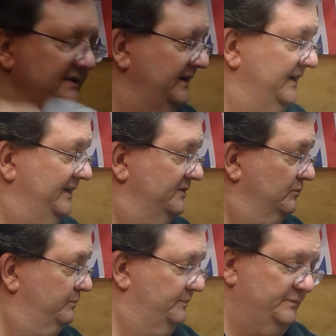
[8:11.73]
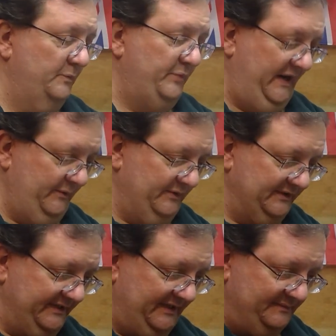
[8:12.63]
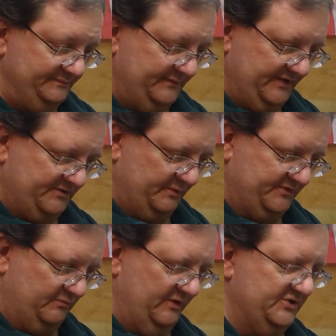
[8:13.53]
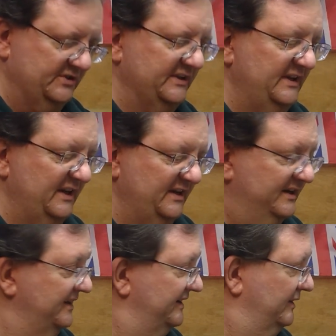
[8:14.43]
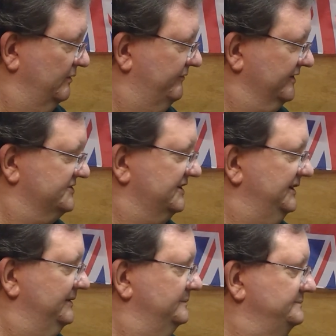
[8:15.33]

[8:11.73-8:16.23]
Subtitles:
And apparently, this was originally an Airfix kit.